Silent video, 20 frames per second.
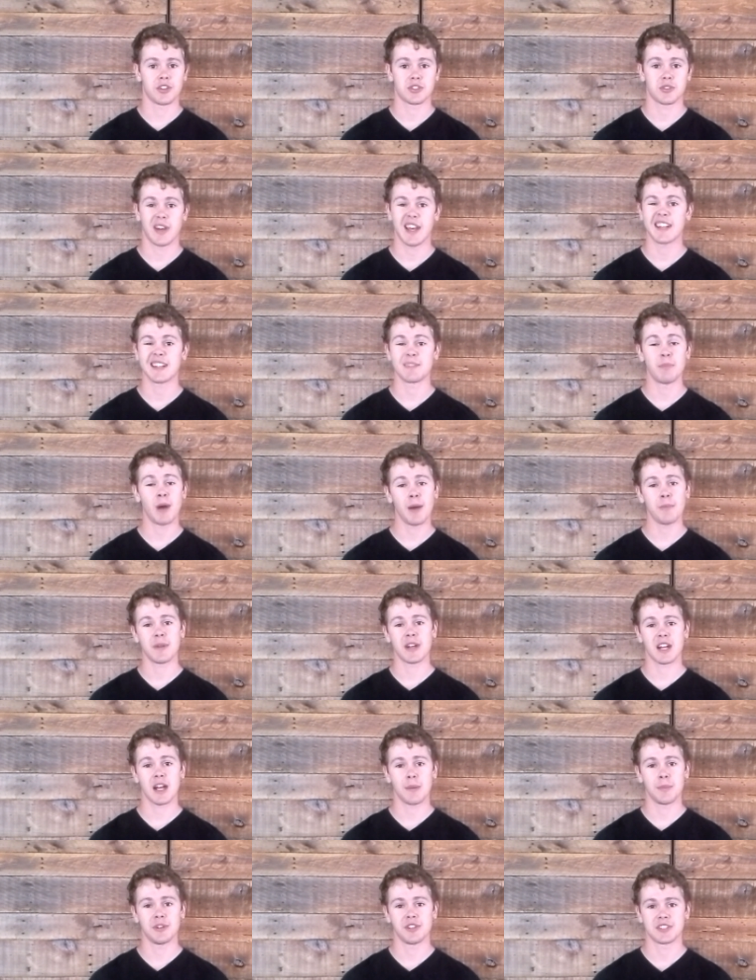So I had to pump it a
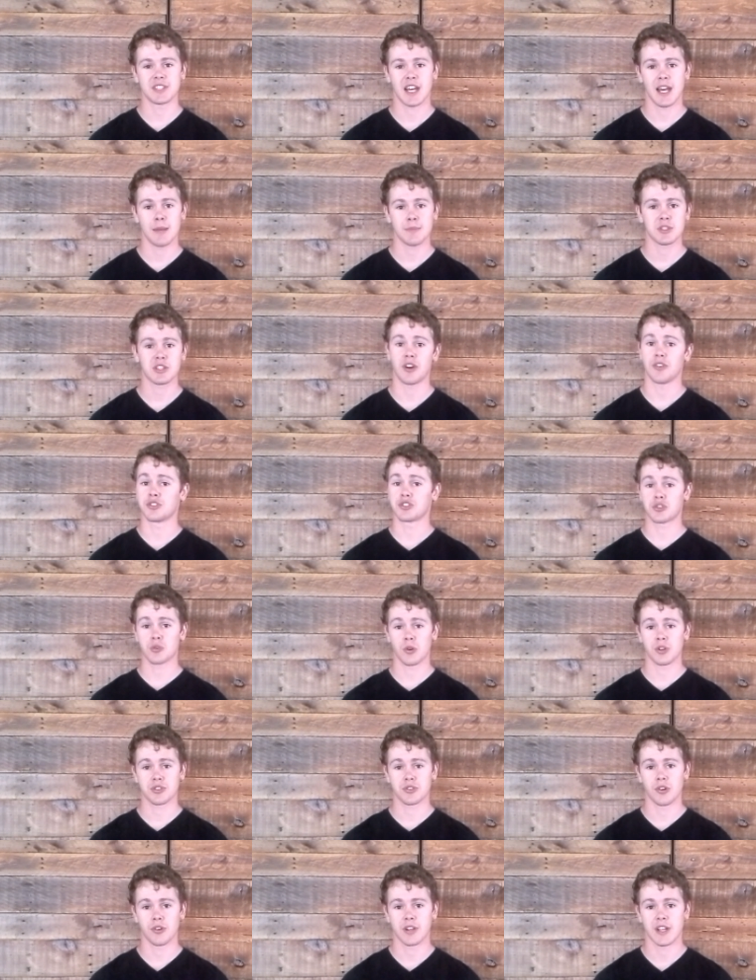couple of times, called
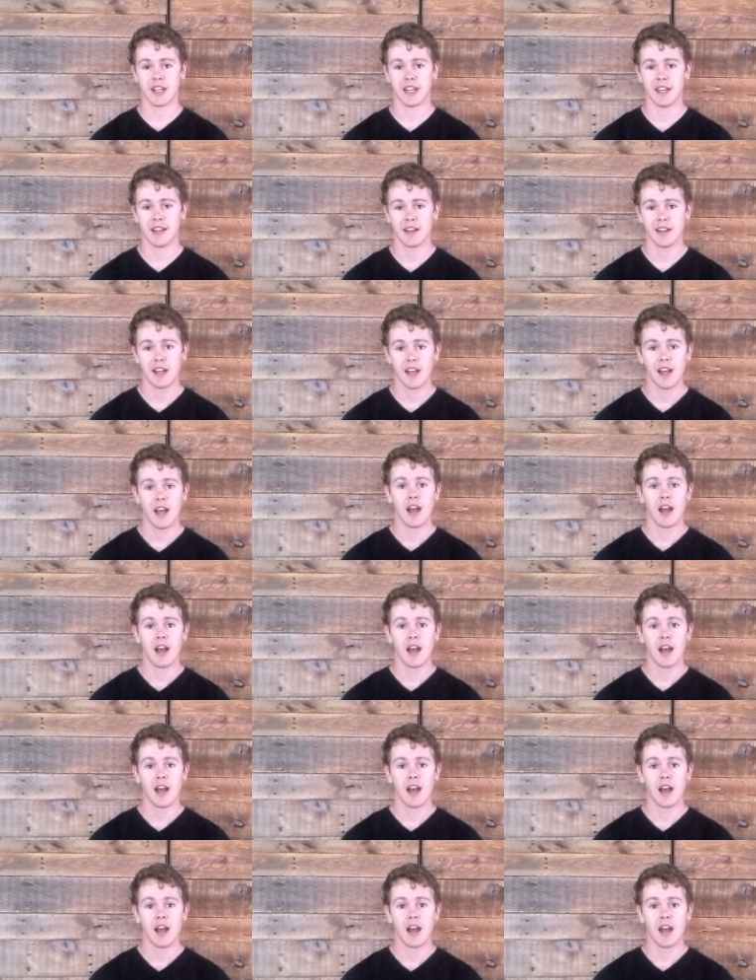short stroking it.